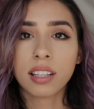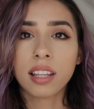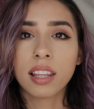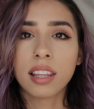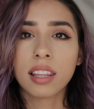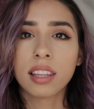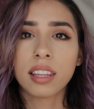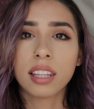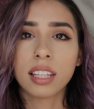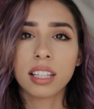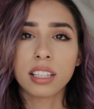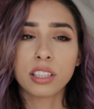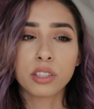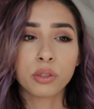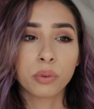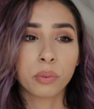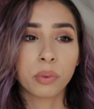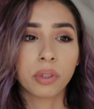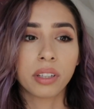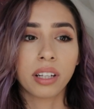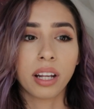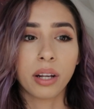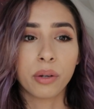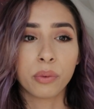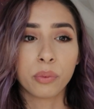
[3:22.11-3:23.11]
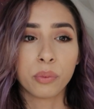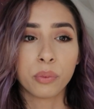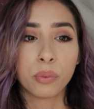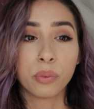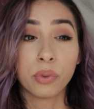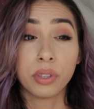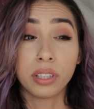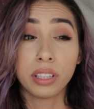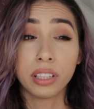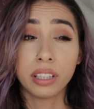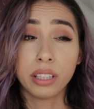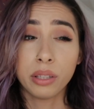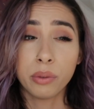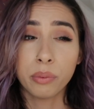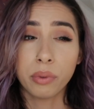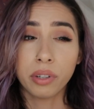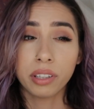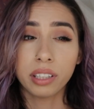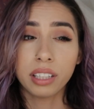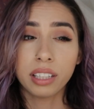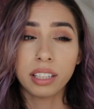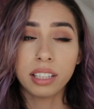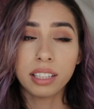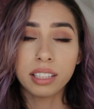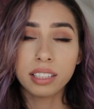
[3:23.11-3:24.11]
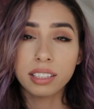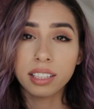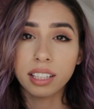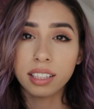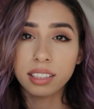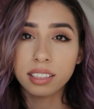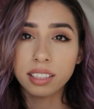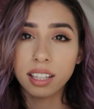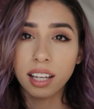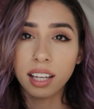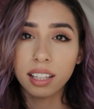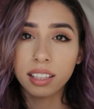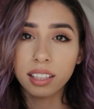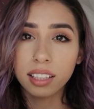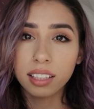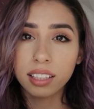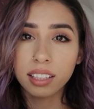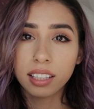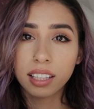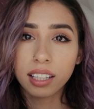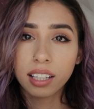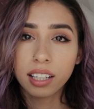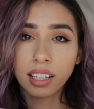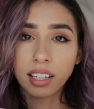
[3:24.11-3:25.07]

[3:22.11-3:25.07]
this when I really want an intense highlight,